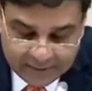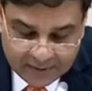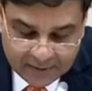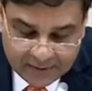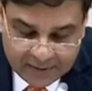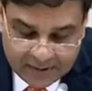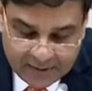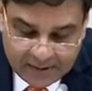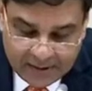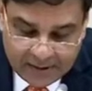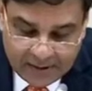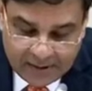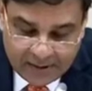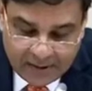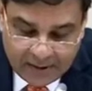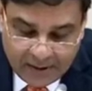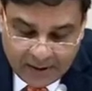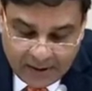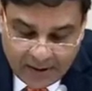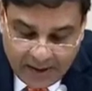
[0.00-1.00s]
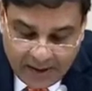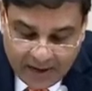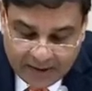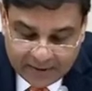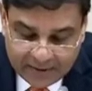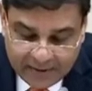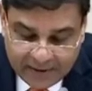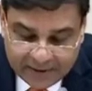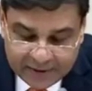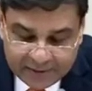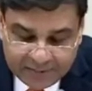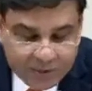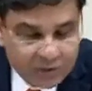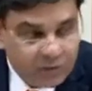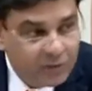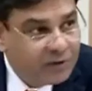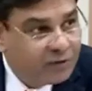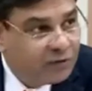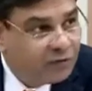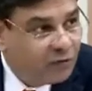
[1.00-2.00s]
and range between 4.2
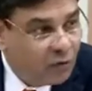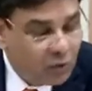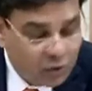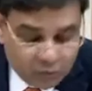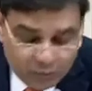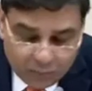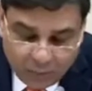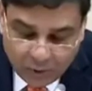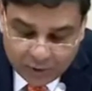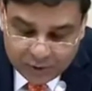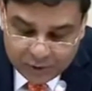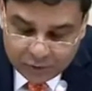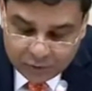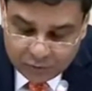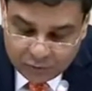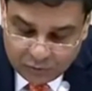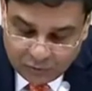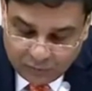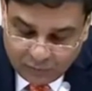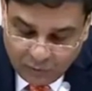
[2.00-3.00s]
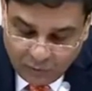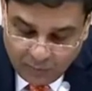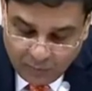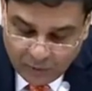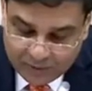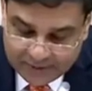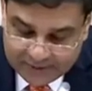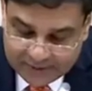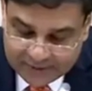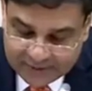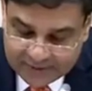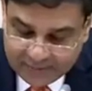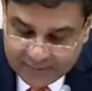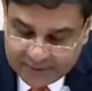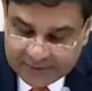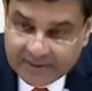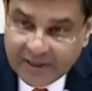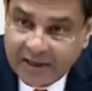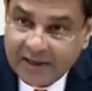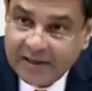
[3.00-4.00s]
to 4.6% in the
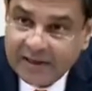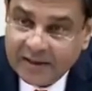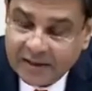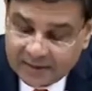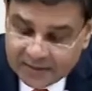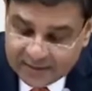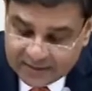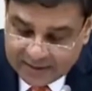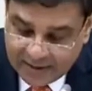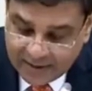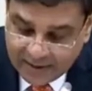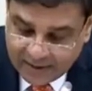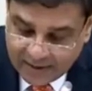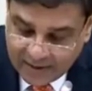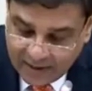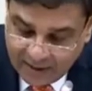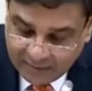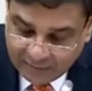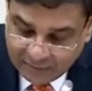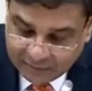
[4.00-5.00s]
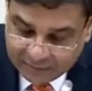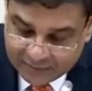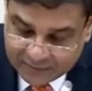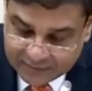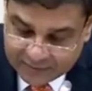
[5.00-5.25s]
second half of this fiscal year,